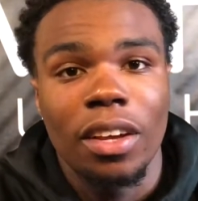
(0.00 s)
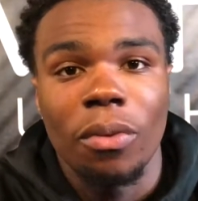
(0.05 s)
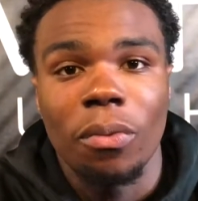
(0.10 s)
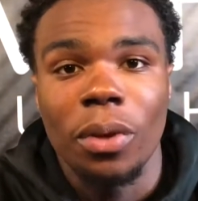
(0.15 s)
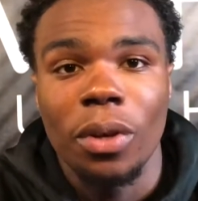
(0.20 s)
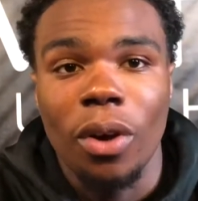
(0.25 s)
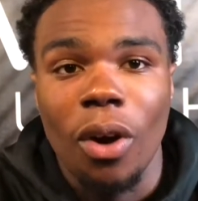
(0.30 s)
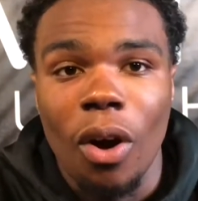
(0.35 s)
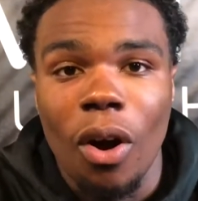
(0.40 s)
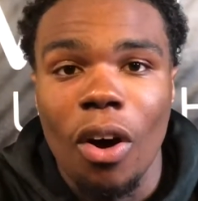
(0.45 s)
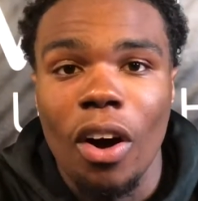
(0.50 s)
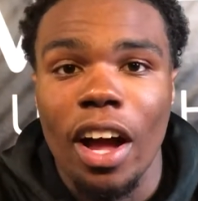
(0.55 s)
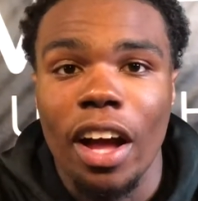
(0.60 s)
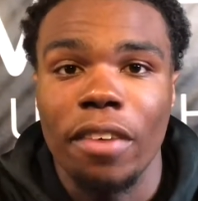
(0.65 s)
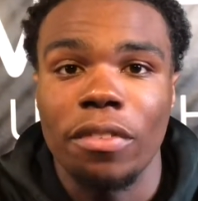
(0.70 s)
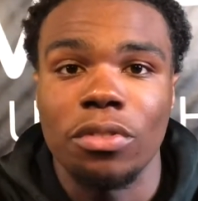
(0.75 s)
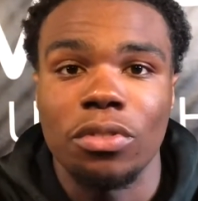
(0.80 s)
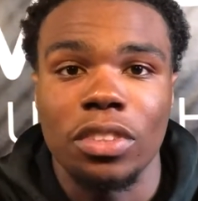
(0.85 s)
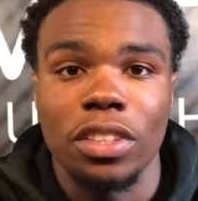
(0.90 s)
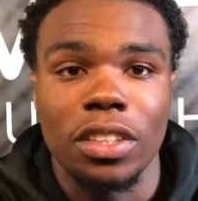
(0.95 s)
We all
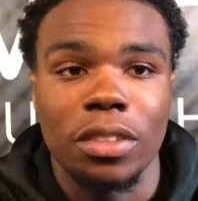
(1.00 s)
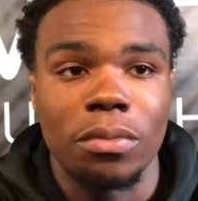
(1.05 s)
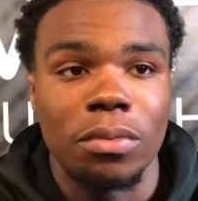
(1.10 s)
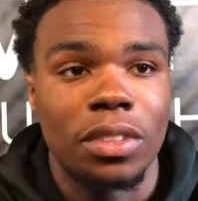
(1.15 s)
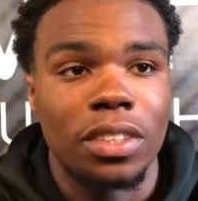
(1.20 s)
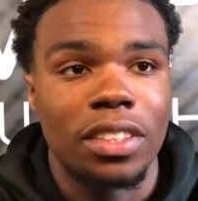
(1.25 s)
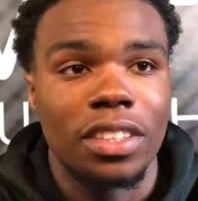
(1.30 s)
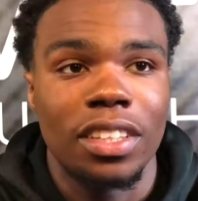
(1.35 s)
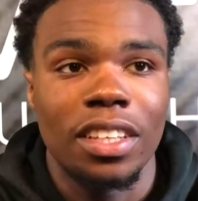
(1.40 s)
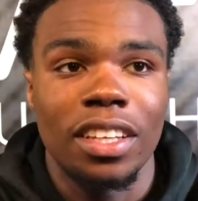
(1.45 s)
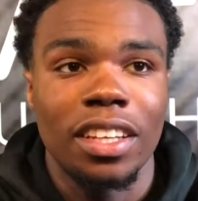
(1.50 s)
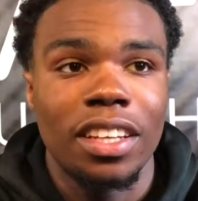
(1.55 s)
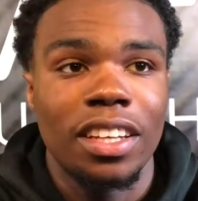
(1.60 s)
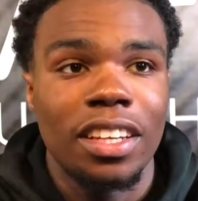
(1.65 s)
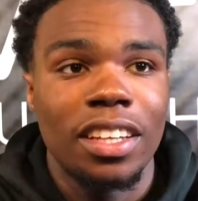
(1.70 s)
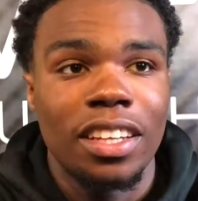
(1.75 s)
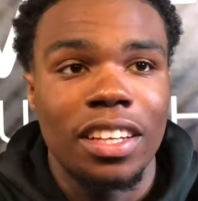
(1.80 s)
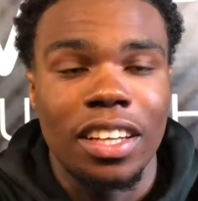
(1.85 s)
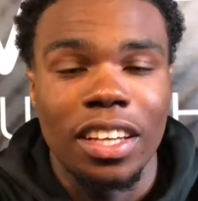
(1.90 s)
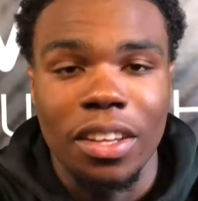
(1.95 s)
have dreams,
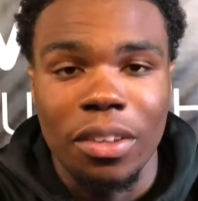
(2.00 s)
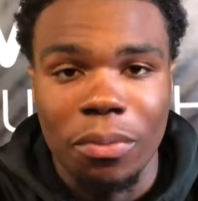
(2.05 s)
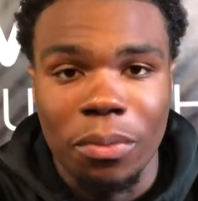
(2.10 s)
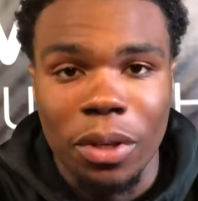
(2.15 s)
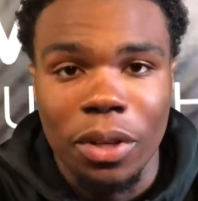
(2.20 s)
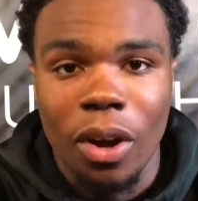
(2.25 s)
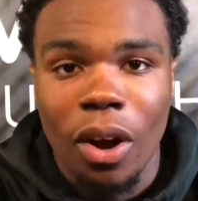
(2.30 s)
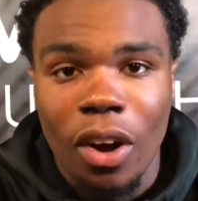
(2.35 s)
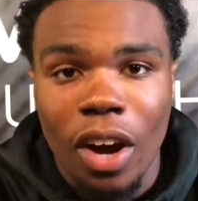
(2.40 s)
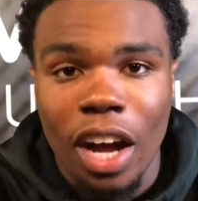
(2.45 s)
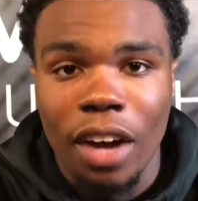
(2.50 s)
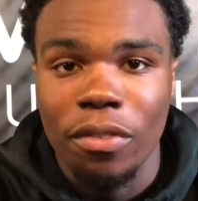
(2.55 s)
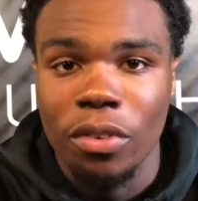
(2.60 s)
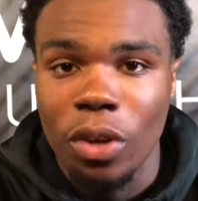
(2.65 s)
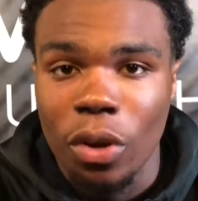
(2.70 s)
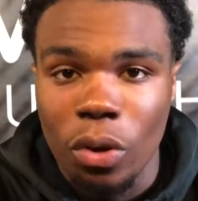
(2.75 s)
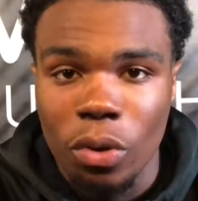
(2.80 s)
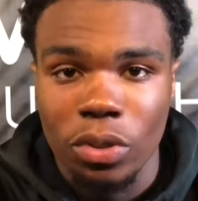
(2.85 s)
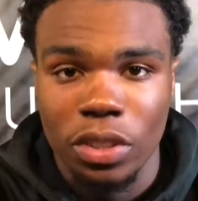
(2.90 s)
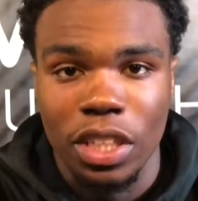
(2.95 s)
and we all have
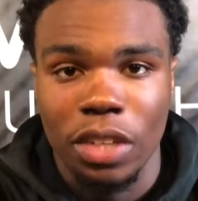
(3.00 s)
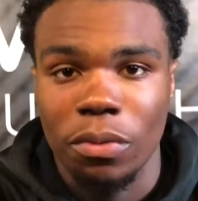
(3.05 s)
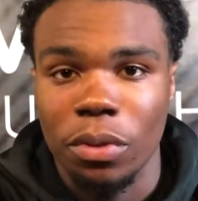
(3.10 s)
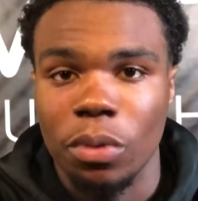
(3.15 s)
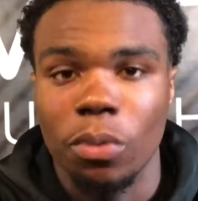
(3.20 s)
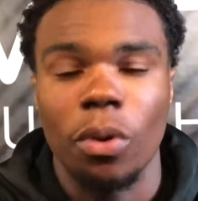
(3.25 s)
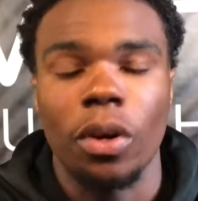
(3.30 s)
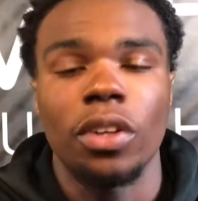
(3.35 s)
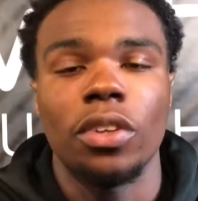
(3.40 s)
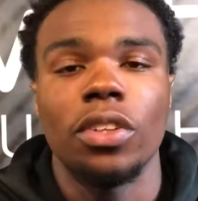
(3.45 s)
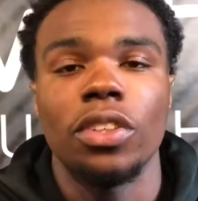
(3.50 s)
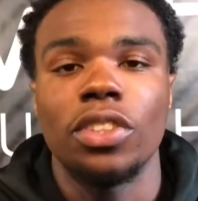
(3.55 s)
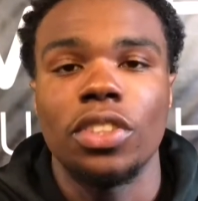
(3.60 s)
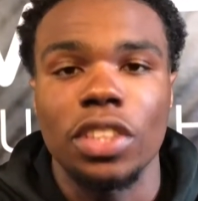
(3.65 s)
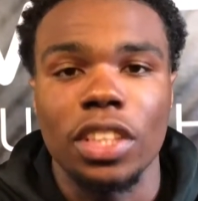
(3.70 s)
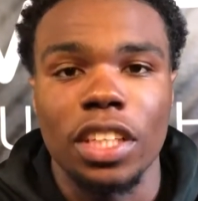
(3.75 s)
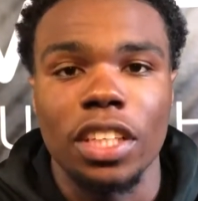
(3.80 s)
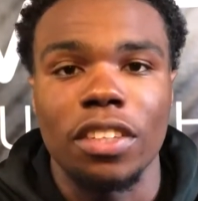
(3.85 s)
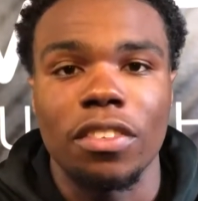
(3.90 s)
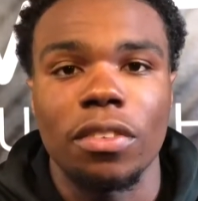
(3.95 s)
goals that we want to
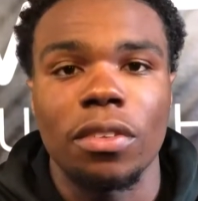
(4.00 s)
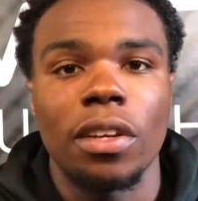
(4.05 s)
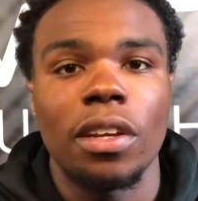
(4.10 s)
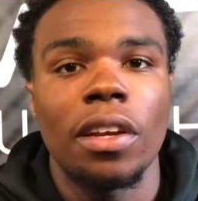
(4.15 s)
achieve.